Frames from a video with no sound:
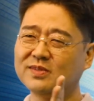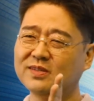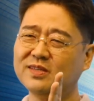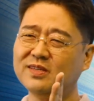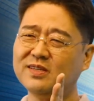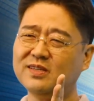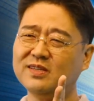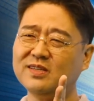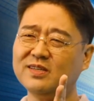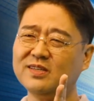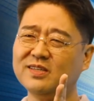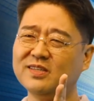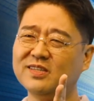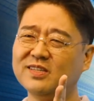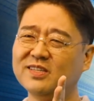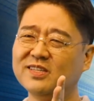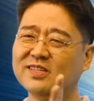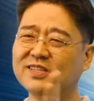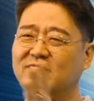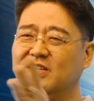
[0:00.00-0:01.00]

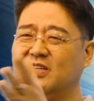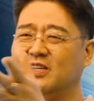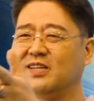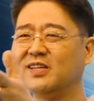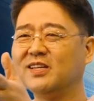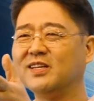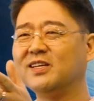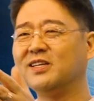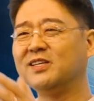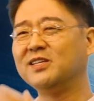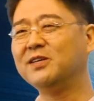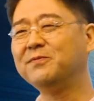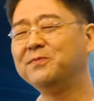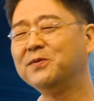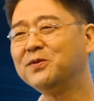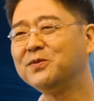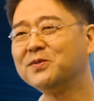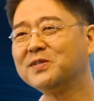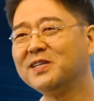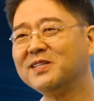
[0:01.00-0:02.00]
if
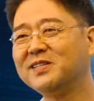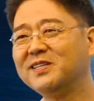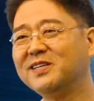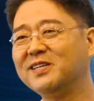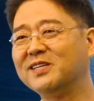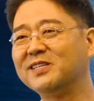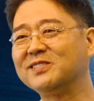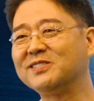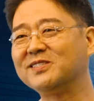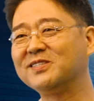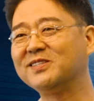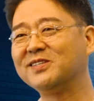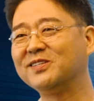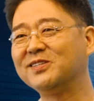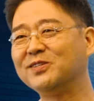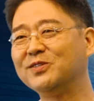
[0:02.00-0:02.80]
you look at this,